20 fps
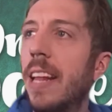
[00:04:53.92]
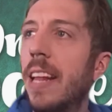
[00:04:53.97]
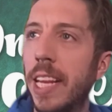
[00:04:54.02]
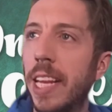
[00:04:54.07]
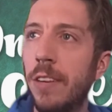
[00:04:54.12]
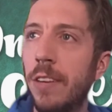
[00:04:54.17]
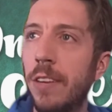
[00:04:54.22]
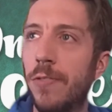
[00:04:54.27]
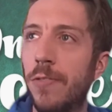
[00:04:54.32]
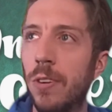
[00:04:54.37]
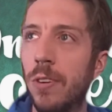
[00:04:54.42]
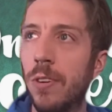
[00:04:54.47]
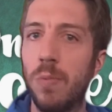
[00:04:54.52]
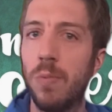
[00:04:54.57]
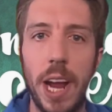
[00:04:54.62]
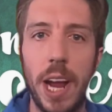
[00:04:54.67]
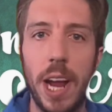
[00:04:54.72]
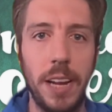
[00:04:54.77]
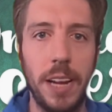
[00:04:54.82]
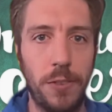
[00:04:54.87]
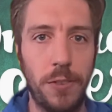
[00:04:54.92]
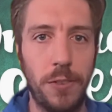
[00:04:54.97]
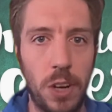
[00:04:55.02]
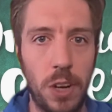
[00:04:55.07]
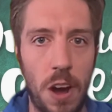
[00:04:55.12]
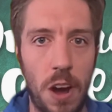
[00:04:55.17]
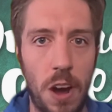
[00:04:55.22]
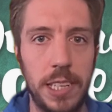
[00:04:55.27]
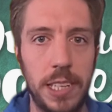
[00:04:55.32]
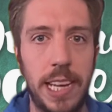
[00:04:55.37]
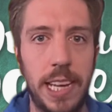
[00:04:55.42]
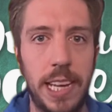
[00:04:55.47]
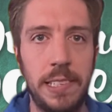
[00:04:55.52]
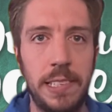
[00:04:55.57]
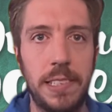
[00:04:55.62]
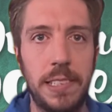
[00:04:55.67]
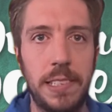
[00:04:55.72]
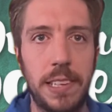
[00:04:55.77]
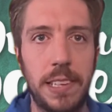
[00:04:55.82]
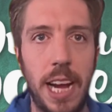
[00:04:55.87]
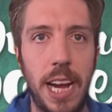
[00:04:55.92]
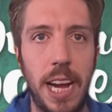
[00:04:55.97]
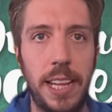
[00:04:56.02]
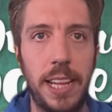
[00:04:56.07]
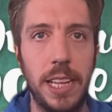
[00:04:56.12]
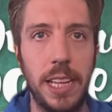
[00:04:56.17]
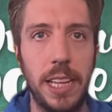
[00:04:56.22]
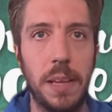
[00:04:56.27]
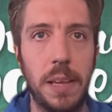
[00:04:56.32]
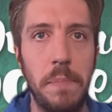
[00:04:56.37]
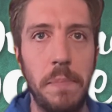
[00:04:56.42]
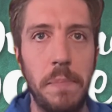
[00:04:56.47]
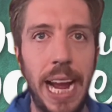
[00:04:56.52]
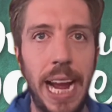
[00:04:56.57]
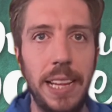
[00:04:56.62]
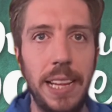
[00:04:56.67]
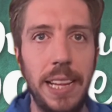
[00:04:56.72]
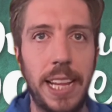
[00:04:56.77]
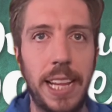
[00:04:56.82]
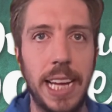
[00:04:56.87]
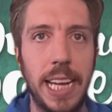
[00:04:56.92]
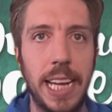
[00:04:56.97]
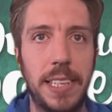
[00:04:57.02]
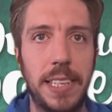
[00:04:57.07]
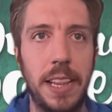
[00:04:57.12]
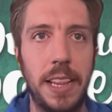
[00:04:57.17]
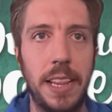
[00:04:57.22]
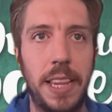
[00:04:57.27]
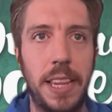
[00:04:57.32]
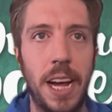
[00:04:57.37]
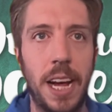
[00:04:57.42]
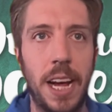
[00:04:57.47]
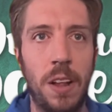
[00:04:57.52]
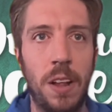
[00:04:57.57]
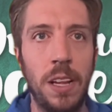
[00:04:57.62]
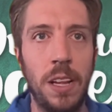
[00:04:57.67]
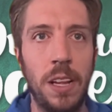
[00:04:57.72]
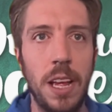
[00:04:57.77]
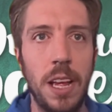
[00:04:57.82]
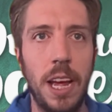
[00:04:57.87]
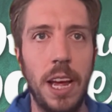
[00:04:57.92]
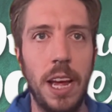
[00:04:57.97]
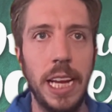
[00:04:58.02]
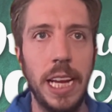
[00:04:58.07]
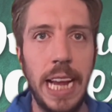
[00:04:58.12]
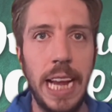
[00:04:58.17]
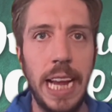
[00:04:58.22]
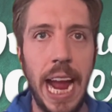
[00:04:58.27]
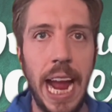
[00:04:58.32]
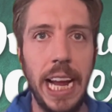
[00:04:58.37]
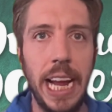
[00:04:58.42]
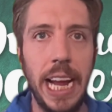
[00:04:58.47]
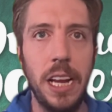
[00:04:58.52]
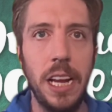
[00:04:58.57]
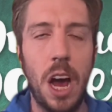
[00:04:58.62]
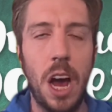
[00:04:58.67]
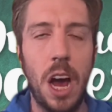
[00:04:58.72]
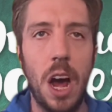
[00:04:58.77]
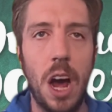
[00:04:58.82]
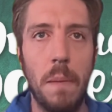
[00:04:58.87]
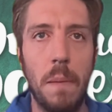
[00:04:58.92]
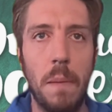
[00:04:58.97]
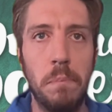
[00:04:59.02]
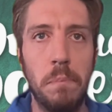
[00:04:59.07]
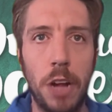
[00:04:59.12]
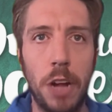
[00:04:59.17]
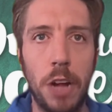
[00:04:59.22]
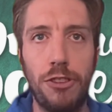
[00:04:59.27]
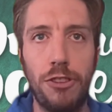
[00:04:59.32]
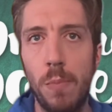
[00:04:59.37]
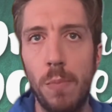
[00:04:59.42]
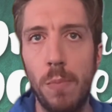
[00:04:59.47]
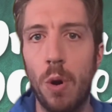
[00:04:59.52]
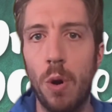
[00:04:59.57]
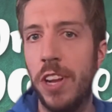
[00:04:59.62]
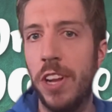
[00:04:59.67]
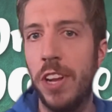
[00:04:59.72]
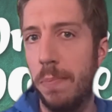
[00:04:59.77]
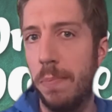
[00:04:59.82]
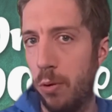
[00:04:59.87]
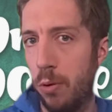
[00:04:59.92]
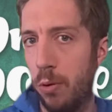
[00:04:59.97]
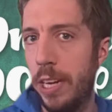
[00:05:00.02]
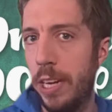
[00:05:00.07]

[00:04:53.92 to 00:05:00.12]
I think for writing for contests, I think the main thing is that they'll gain much more of an